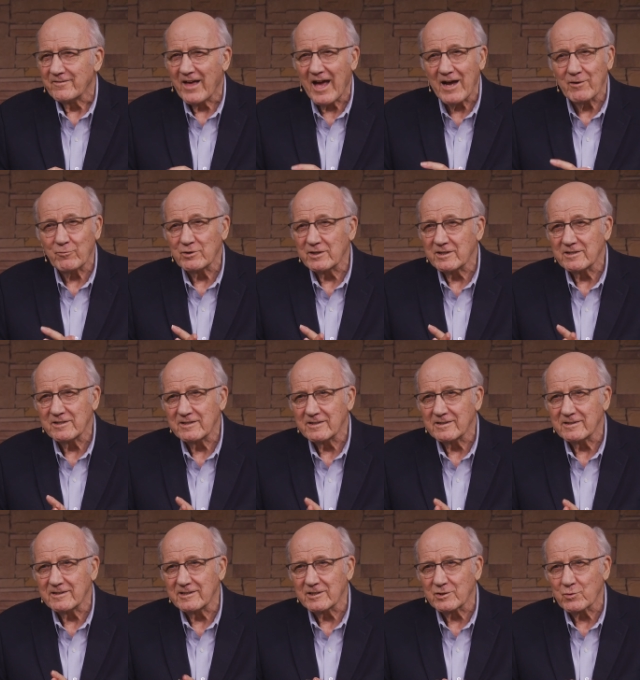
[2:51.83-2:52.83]
That
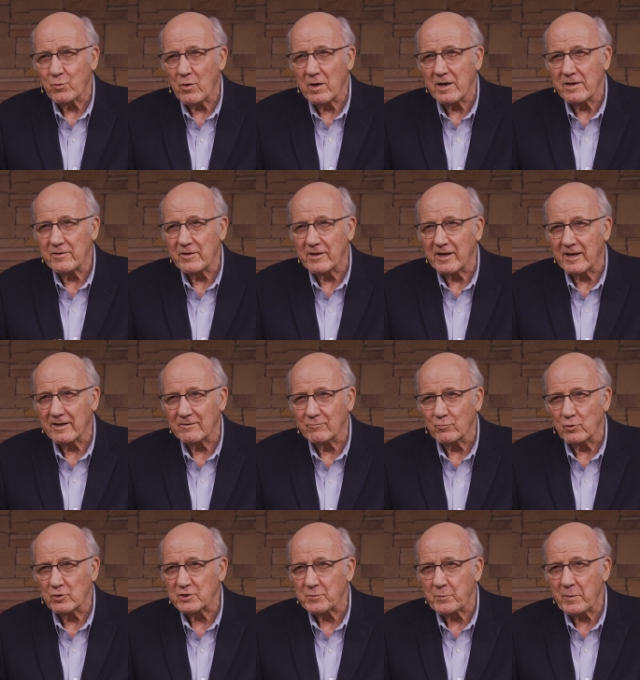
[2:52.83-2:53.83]
one is one
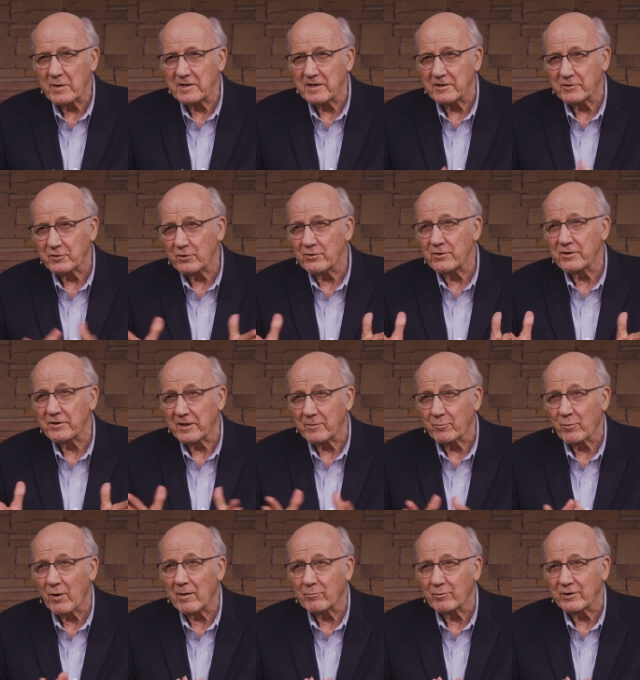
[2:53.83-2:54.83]
that we'll spend
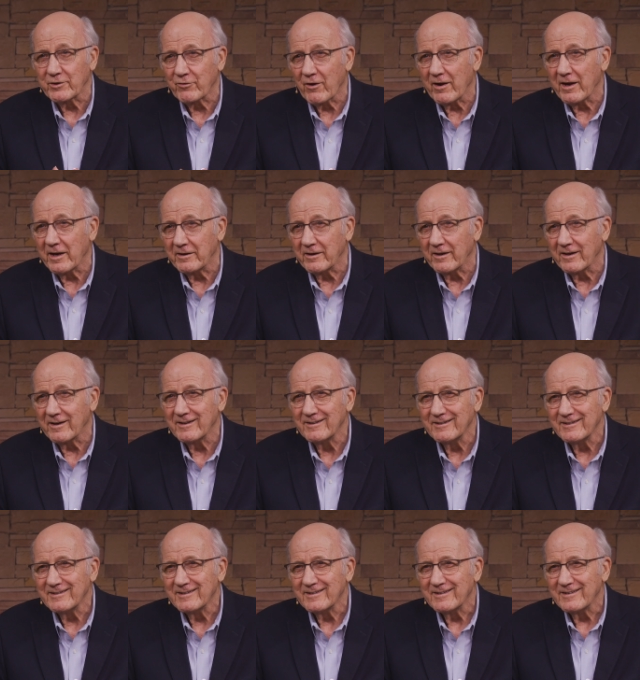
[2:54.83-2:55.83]
eternity probably trying to
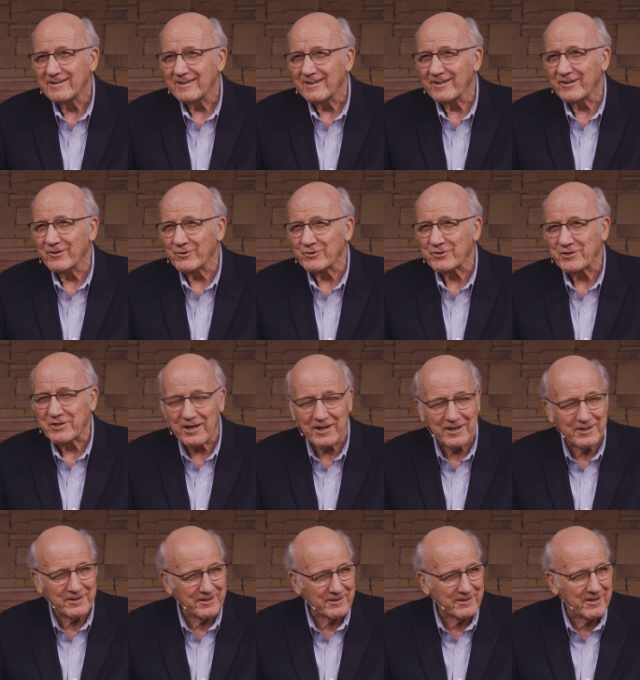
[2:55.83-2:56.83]

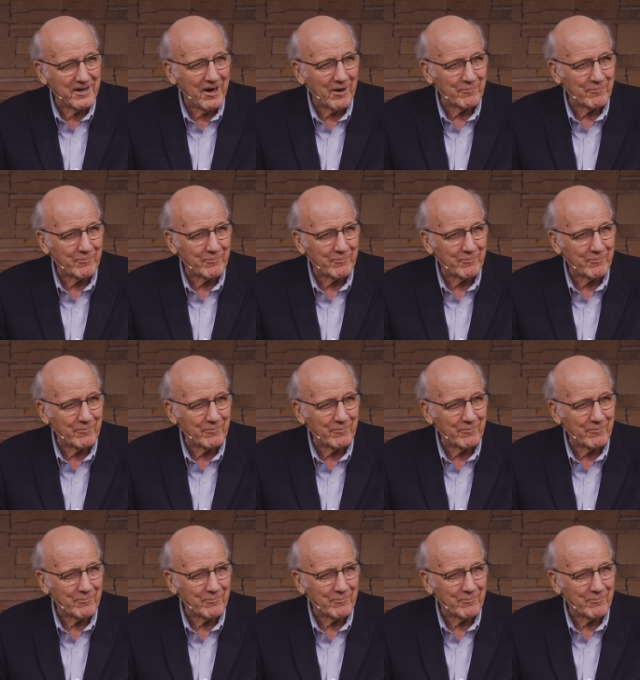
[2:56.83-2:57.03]
understand and